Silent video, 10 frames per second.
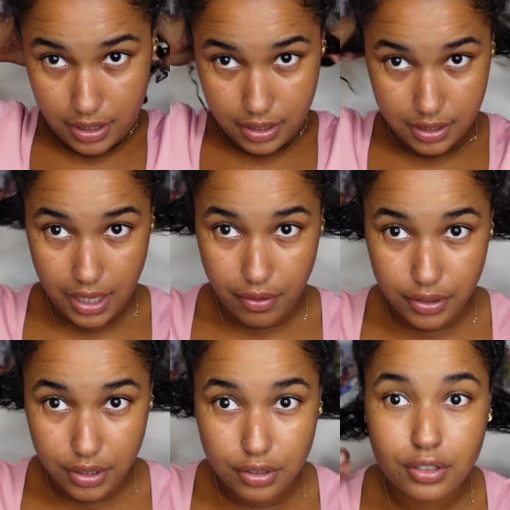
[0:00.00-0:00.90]
this now
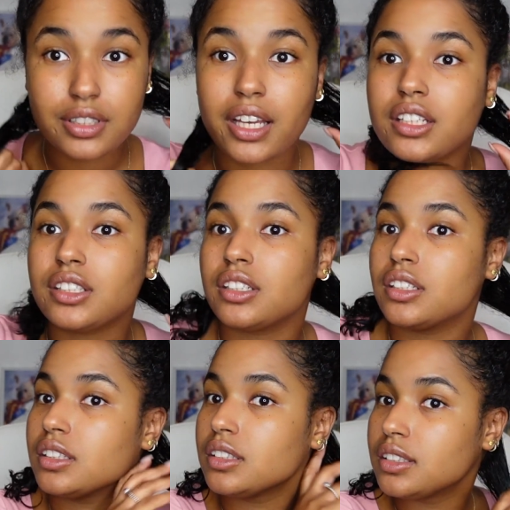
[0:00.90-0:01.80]
into 2
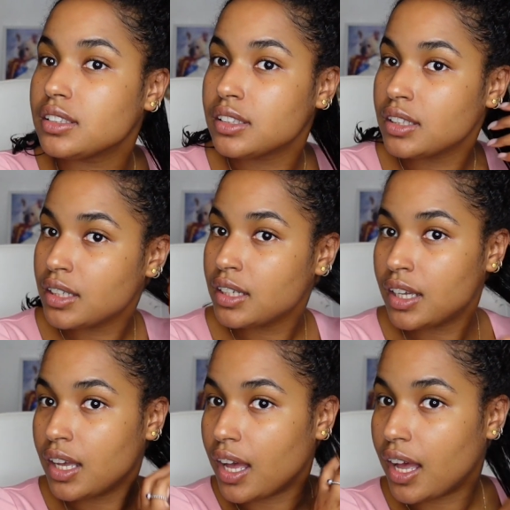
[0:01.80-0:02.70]
sections
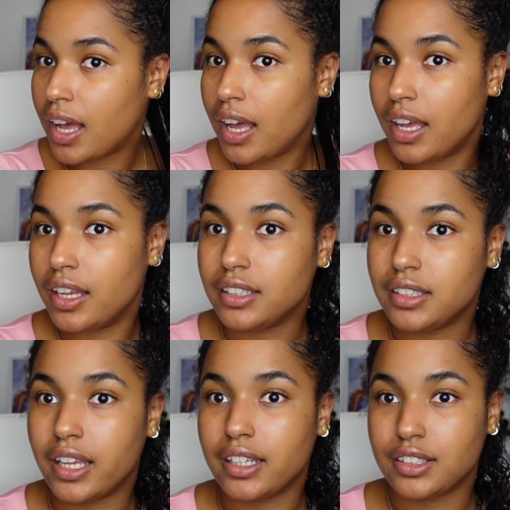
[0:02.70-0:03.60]
and
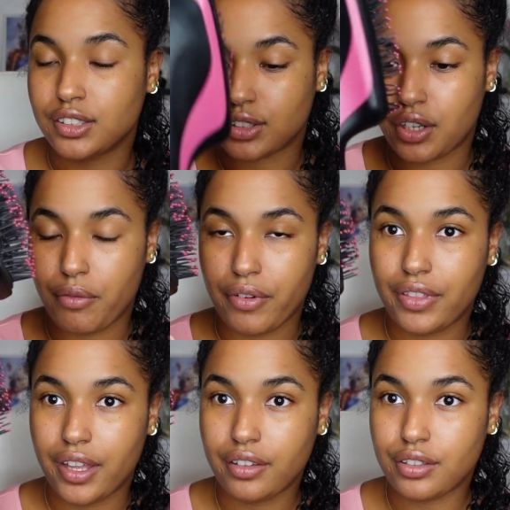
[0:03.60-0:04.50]
then just go with
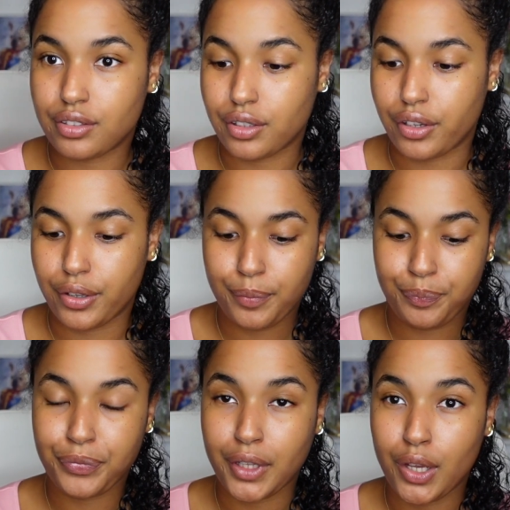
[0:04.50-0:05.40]
this. So
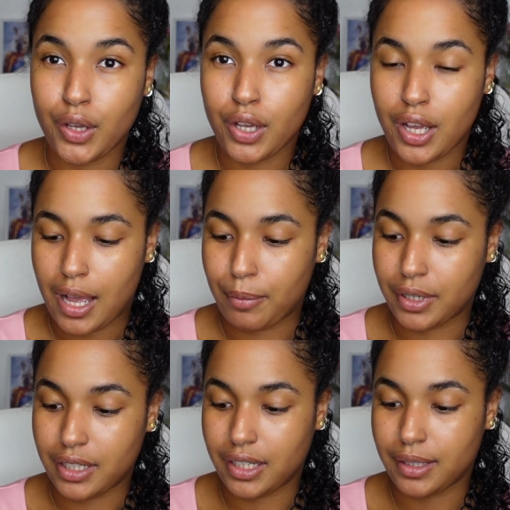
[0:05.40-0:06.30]
I'm
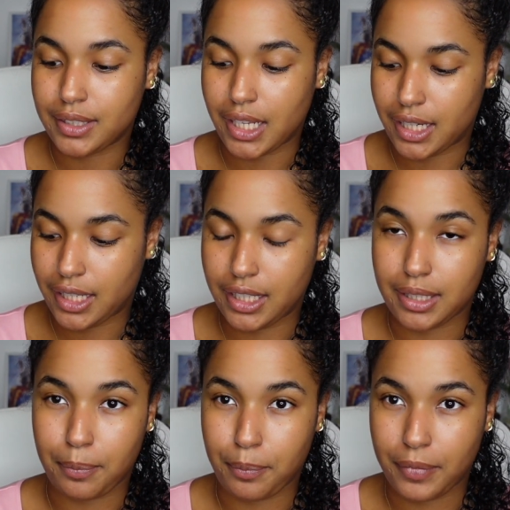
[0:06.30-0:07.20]
gonna turn it in
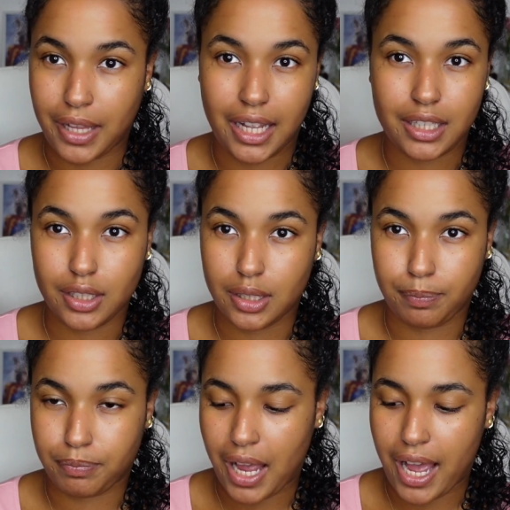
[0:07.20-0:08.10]
the
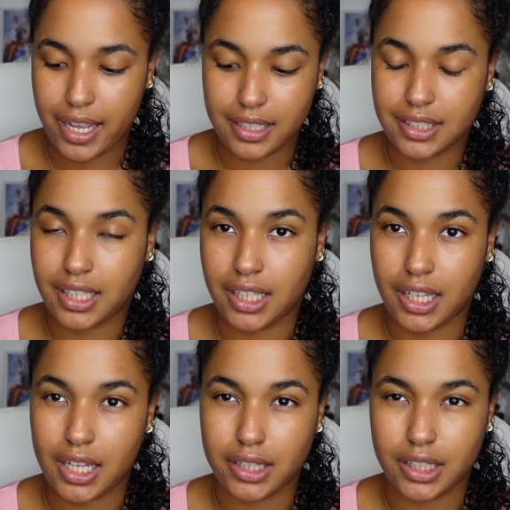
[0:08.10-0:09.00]
highest heat
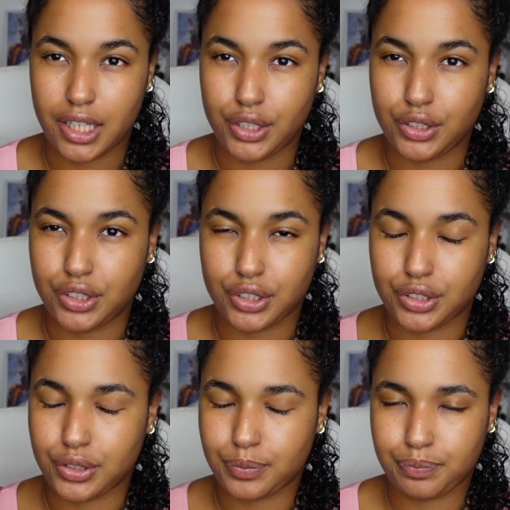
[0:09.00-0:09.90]
and then
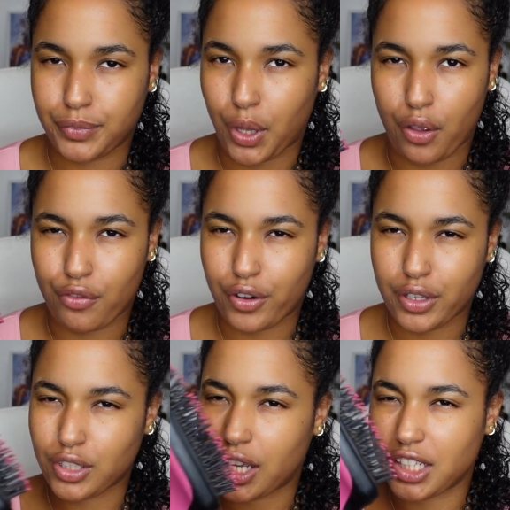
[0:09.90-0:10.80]
just go for
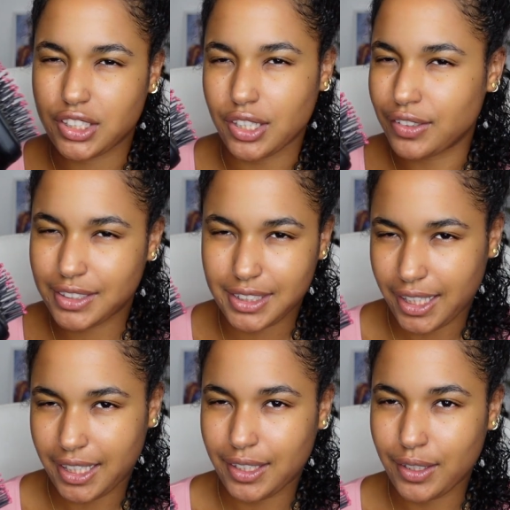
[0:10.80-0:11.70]
it so you guys can't
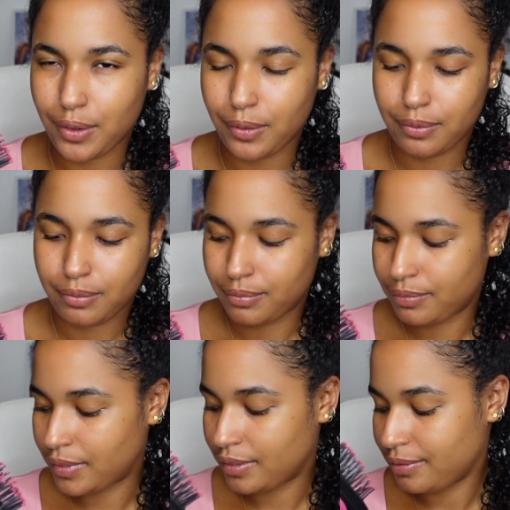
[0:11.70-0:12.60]
see, you know.
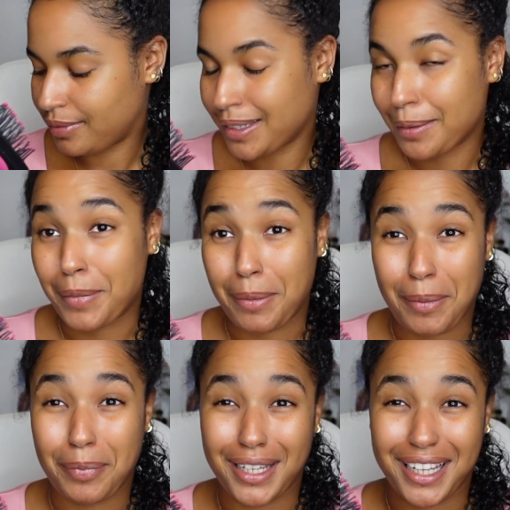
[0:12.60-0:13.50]
Maybe
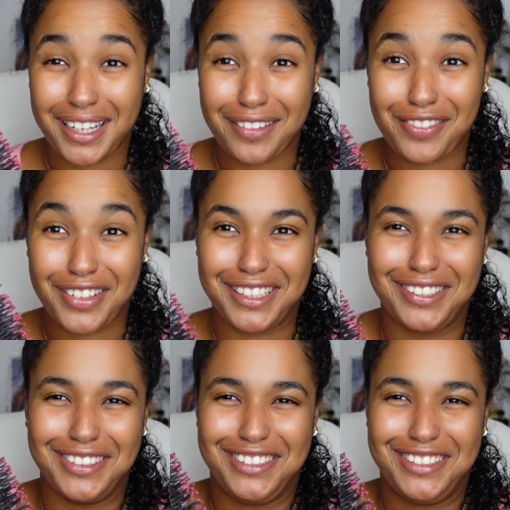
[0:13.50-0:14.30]
plug it in first.